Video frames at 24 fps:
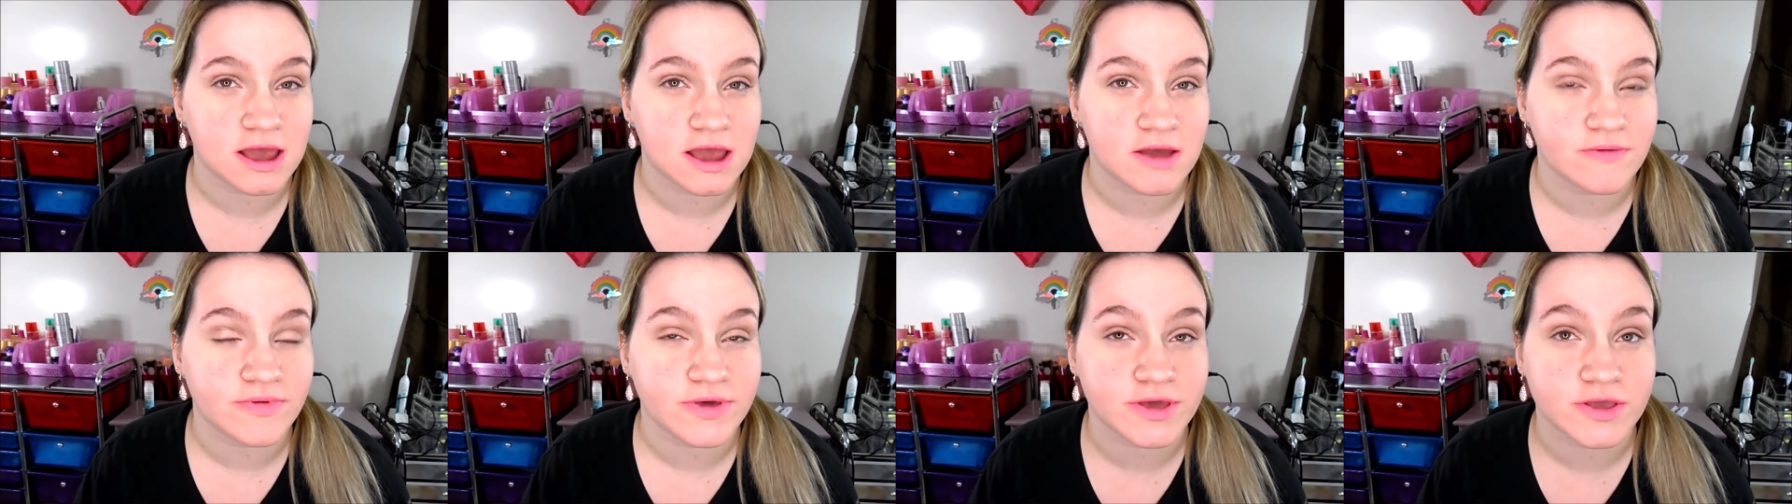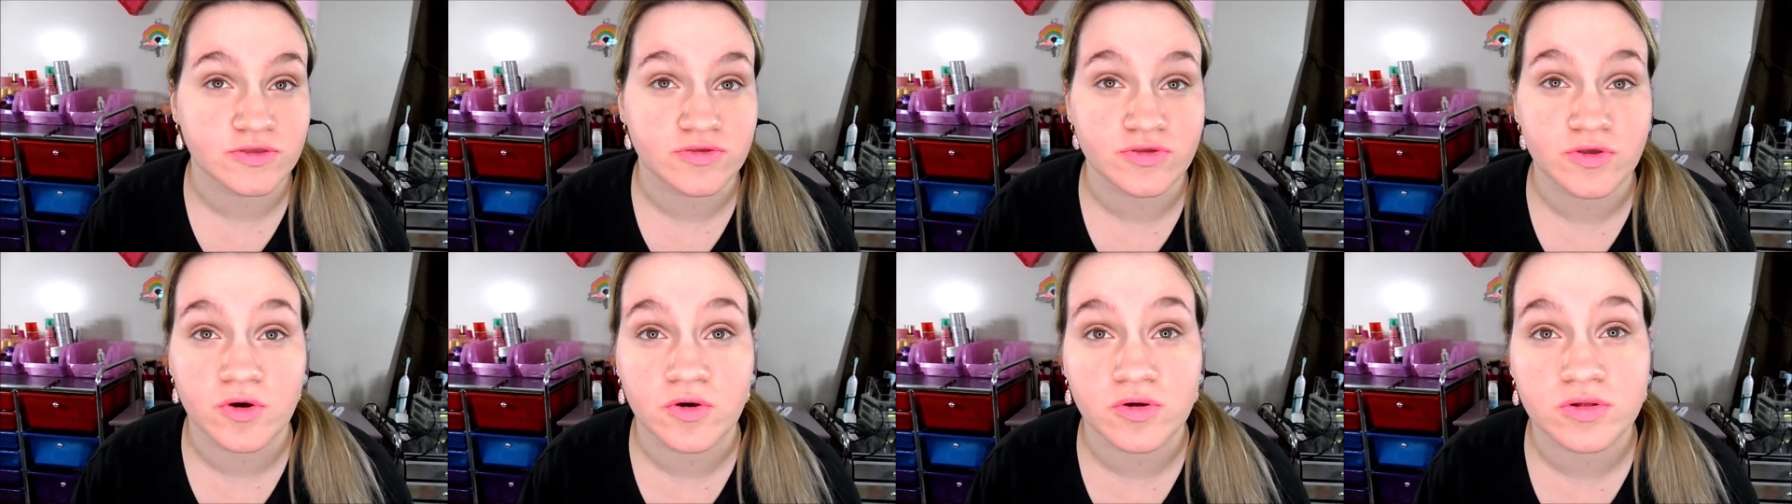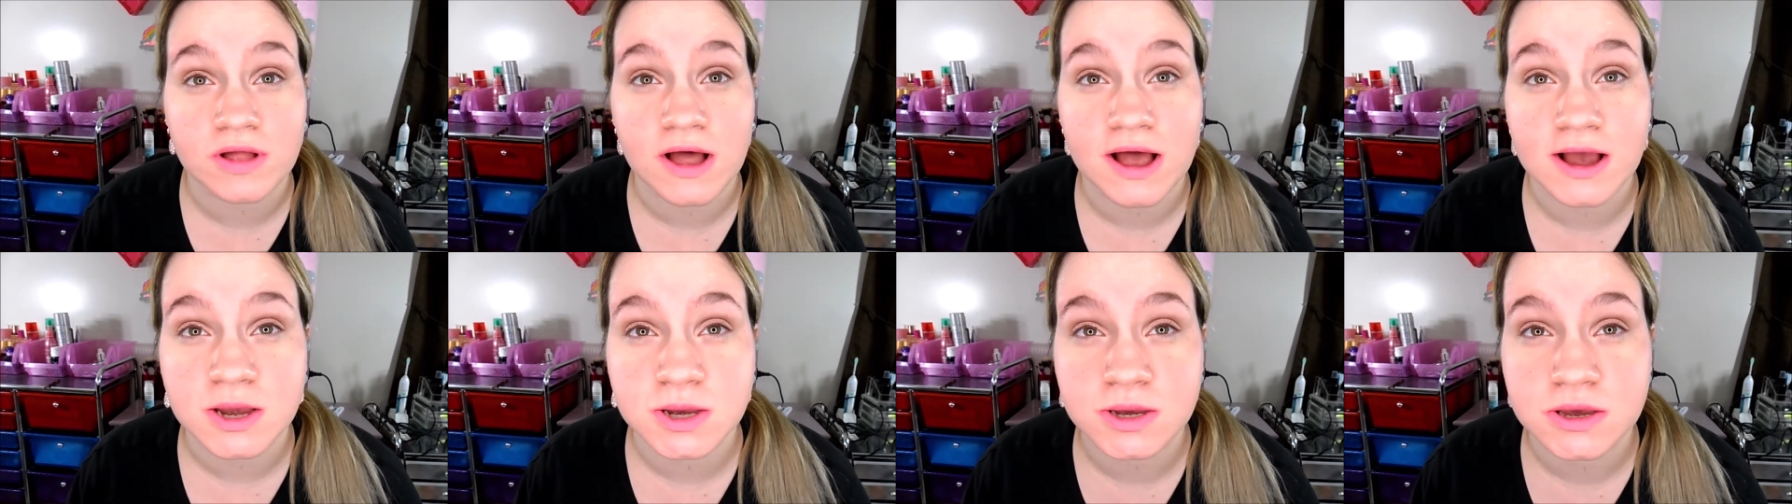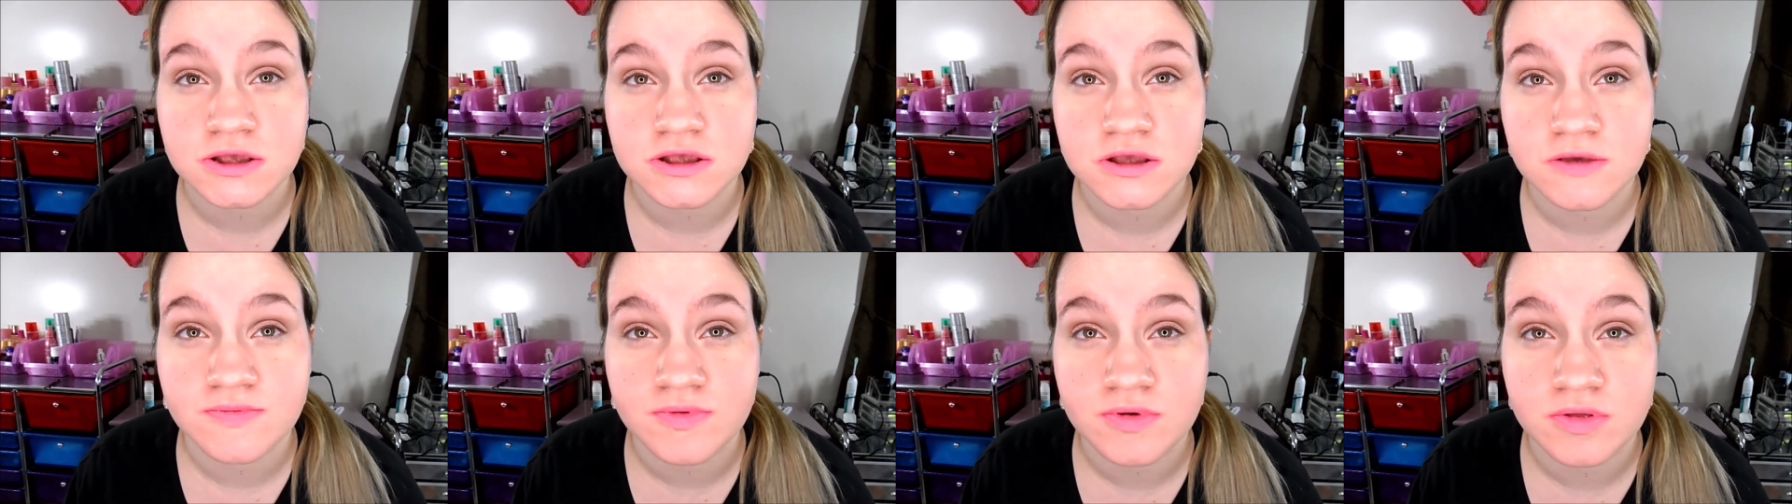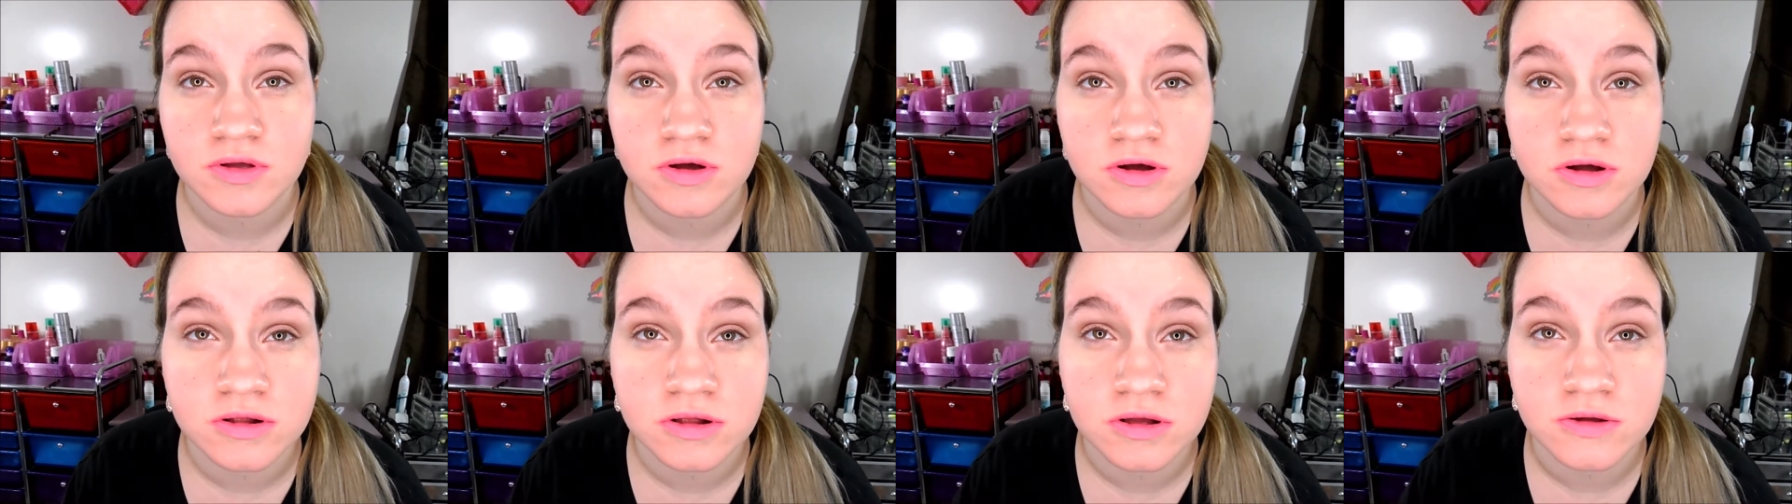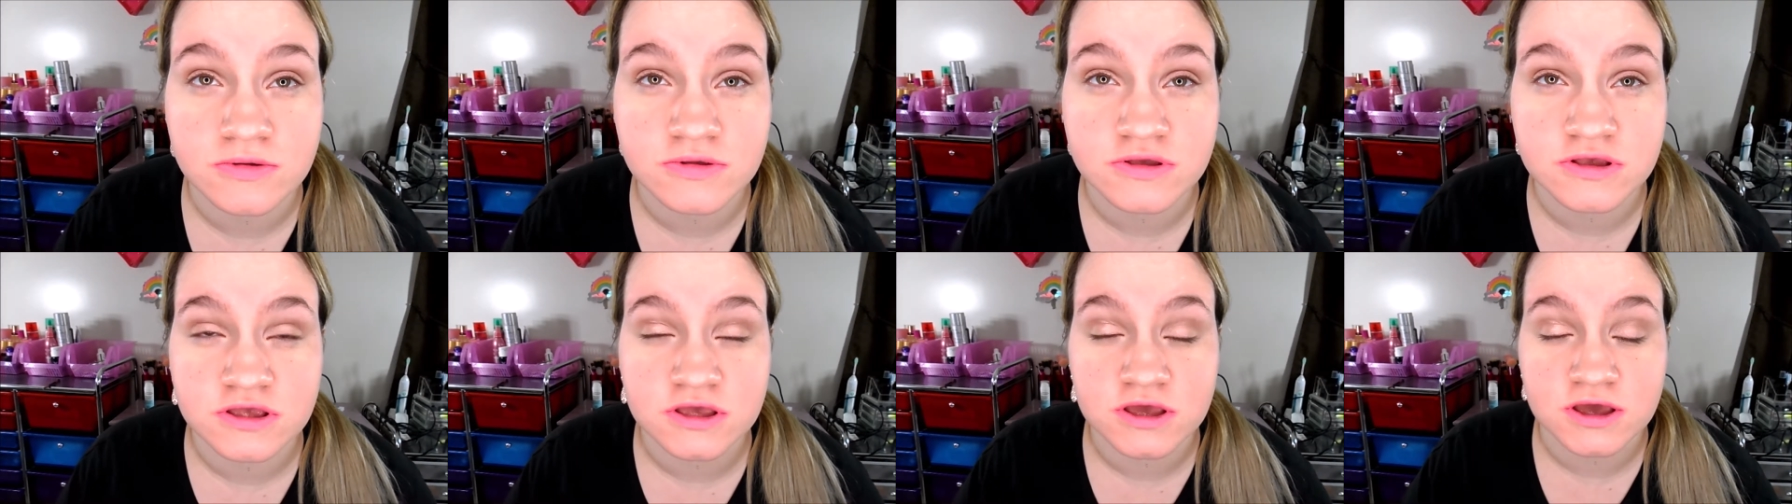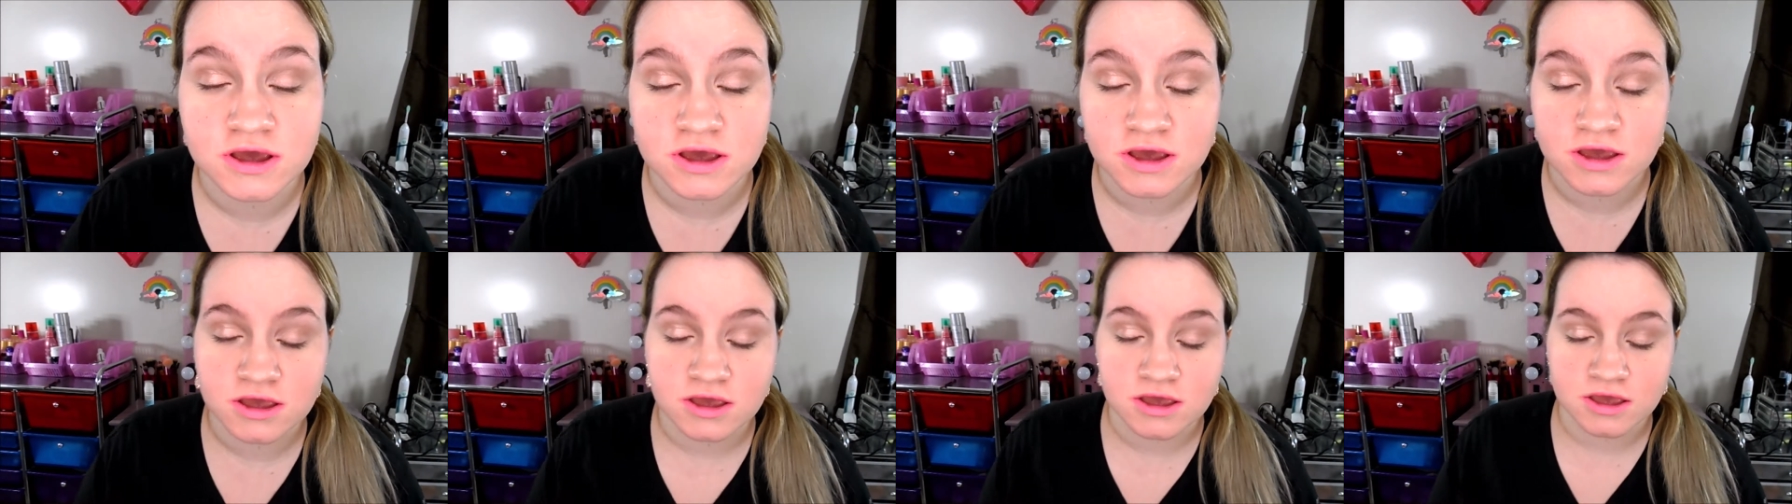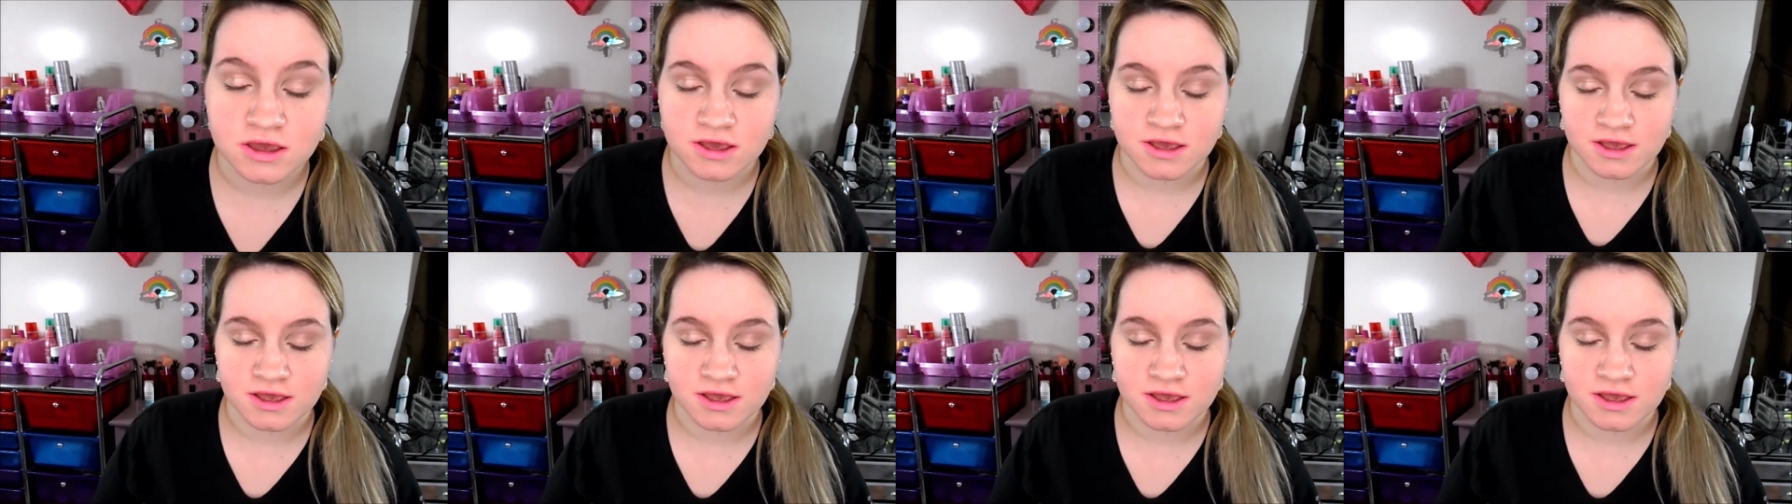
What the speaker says: I have like no lashes if you look closely.